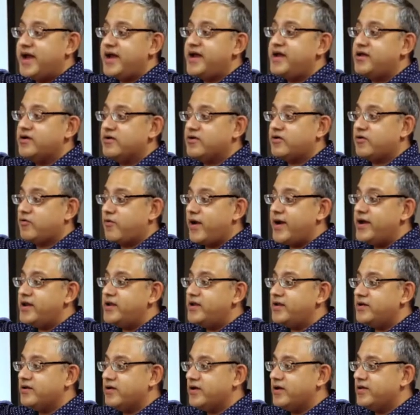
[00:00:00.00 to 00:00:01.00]
died
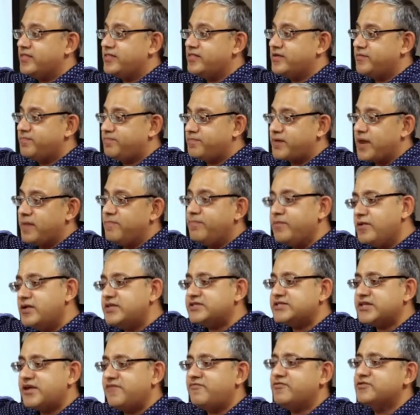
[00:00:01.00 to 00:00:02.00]
the temple
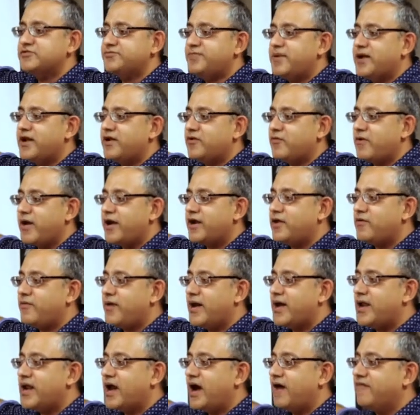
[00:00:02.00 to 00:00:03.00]
itself was built quite a
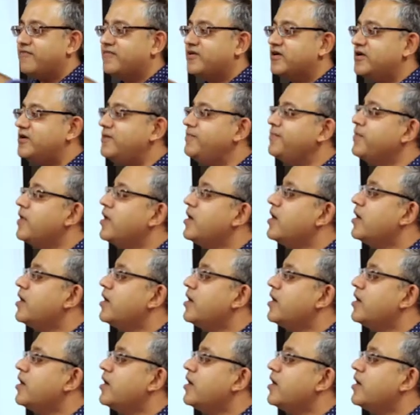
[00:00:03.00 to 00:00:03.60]
while after.